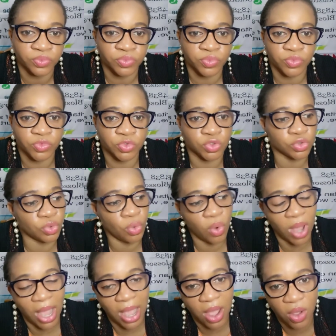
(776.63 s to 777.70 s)
to go
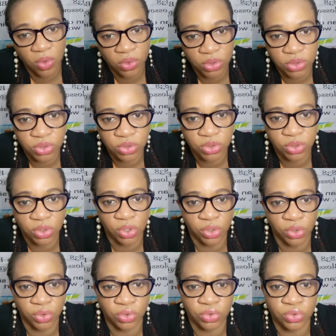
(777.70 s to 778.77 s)
out,
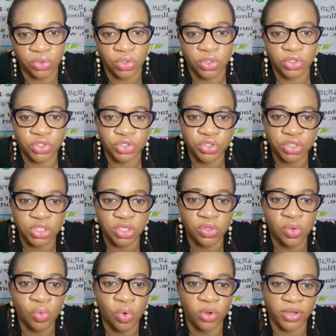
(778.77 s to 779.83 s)

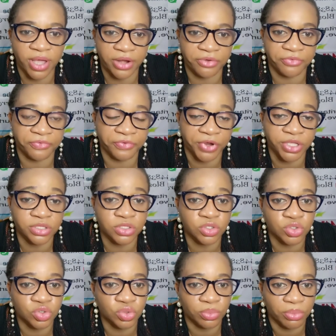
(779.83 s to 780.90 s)
choosing what kind of
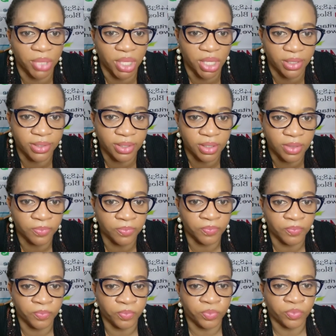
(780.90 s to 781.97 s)
friends to make.
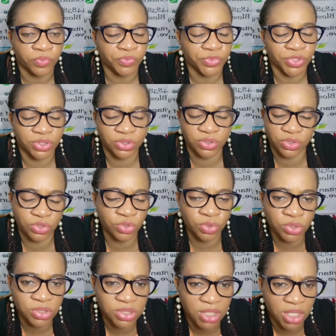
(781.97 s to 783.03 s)

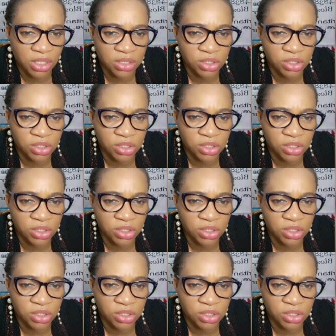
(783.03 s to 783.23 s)
Those things their